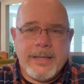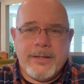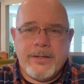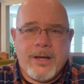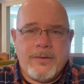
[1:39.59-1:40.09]

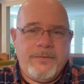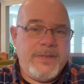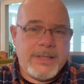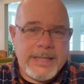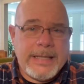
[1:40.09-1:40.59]
They're not
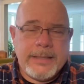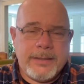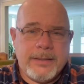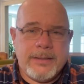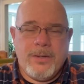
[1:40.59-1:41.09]
filling.
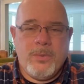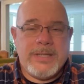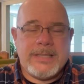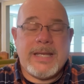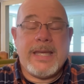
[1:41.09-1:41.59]
We
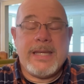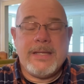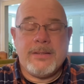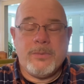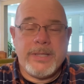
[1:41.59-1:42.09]

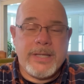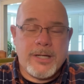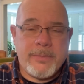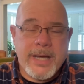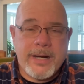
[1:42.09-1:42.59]
say we care
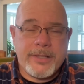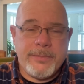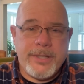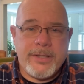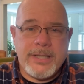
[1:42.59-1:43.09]
about our
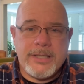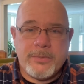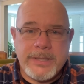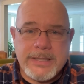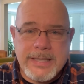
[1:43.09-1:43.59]
communities.
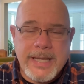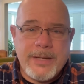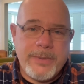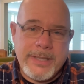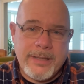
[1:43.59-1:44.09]
We say
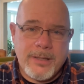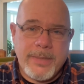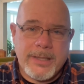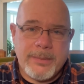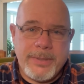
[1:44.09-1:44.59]
we care
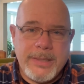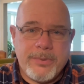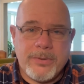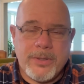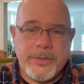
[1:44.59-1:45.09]
about the
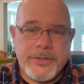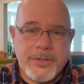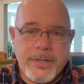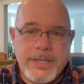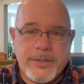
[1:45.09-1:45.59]
people on the
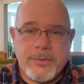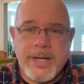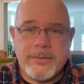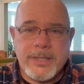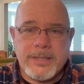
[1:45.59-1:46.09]
streets
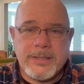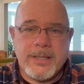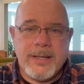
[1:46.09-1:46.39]
around us,